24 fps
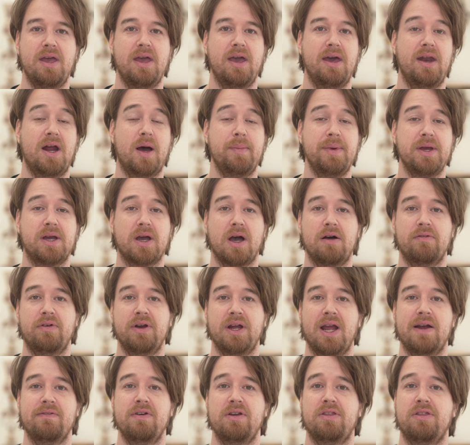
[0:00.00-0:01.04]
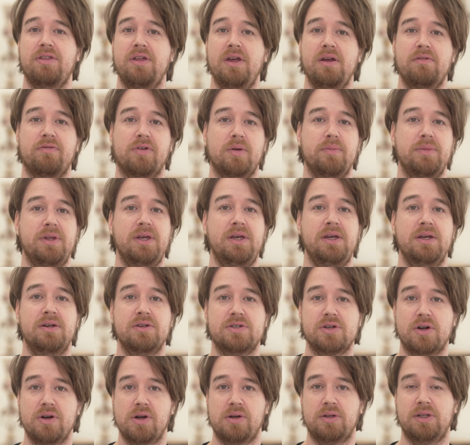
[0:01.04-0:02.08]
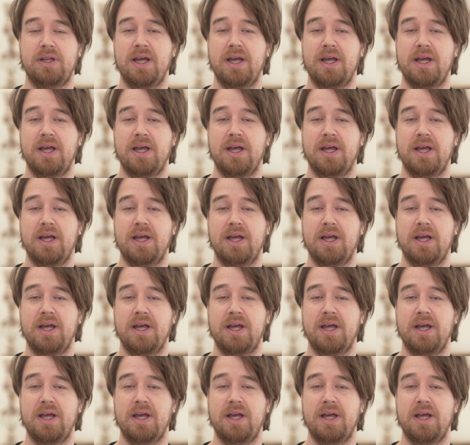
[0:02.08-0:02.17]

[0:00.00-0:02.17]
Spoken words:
And I'll be covering everything from the internal